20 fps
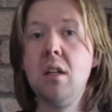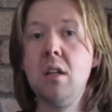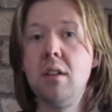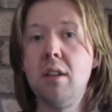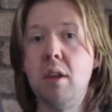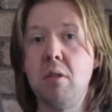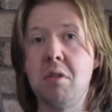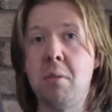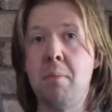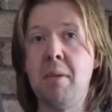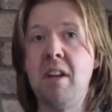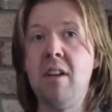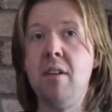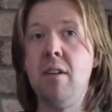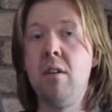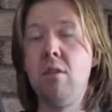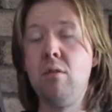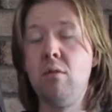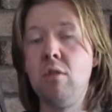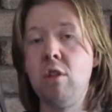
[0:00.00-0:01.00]
There was
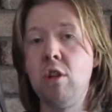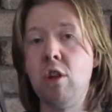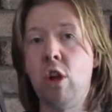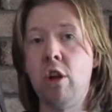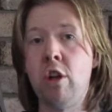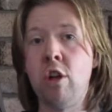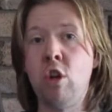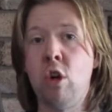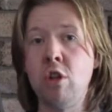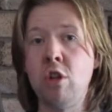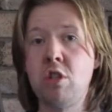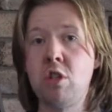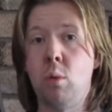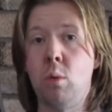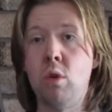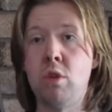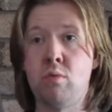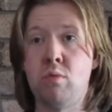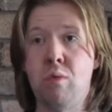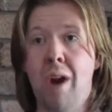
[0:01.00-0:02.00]
a lot of nods
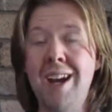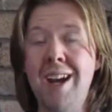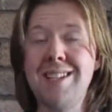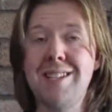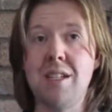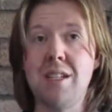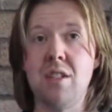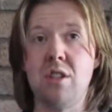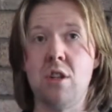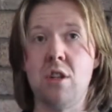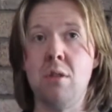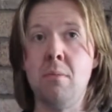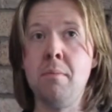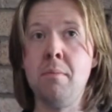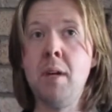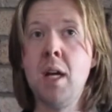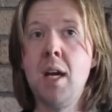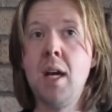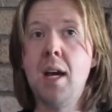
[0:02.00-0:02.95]
towards racism.